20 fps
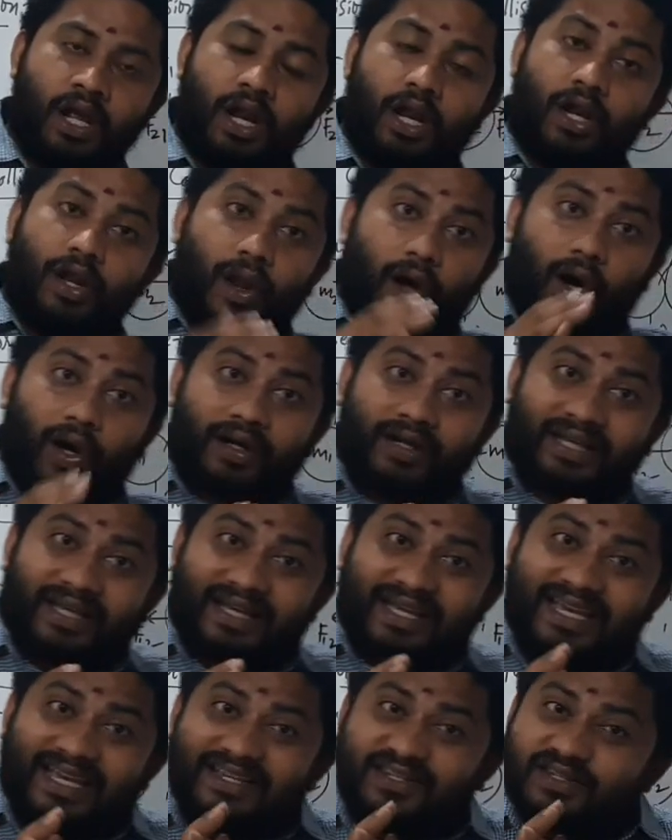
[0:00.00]

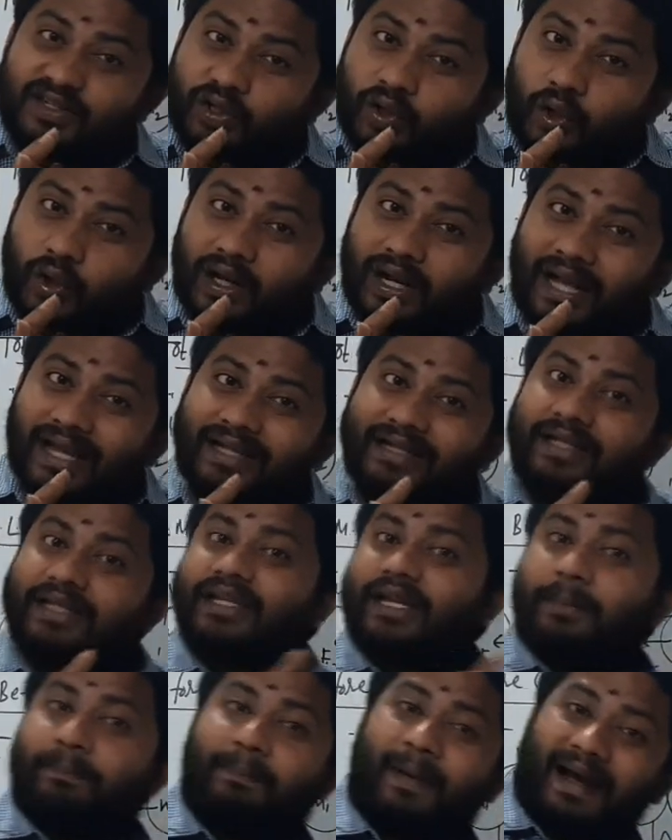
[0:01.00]
Lorry is
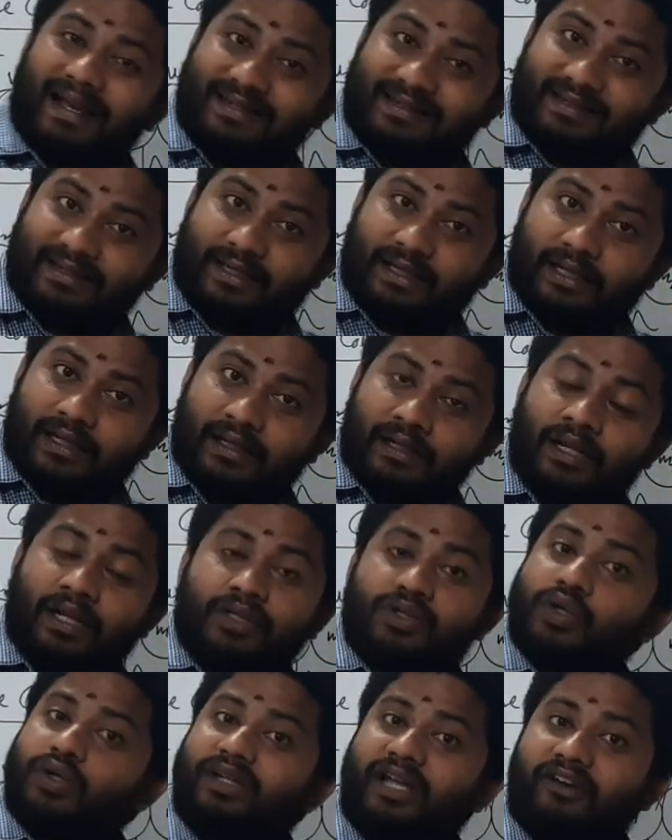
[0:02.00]
colliding a bicycle,
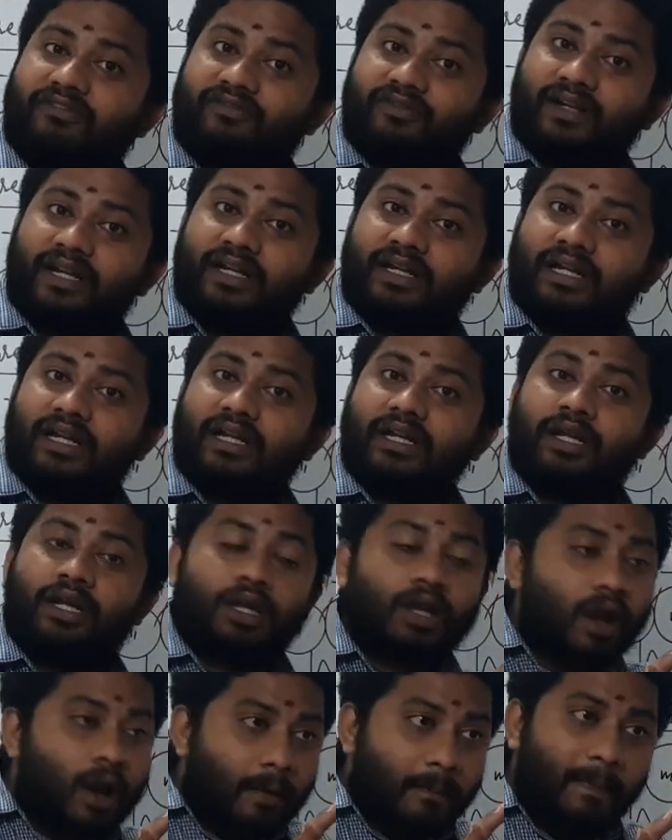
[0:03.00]
so
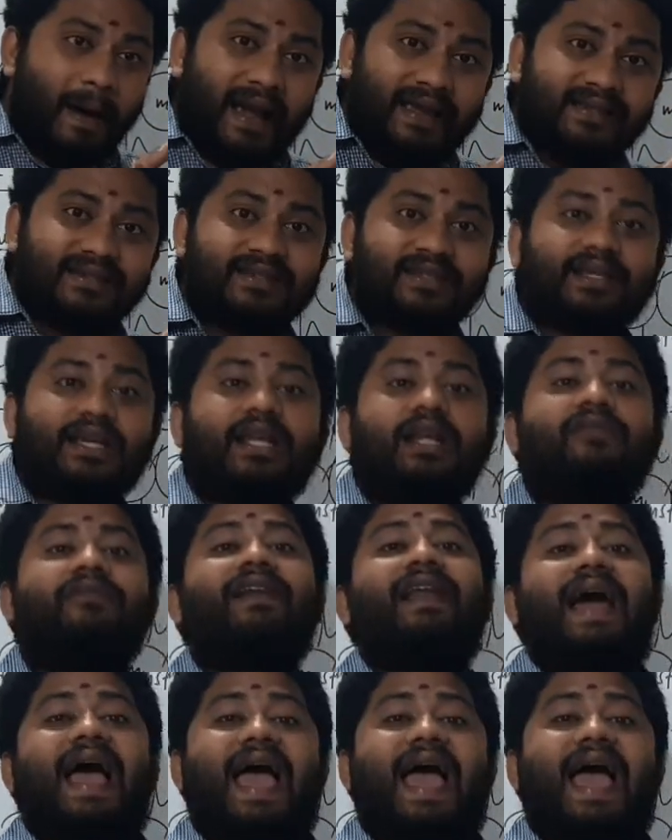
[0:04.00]
definitely bicycle will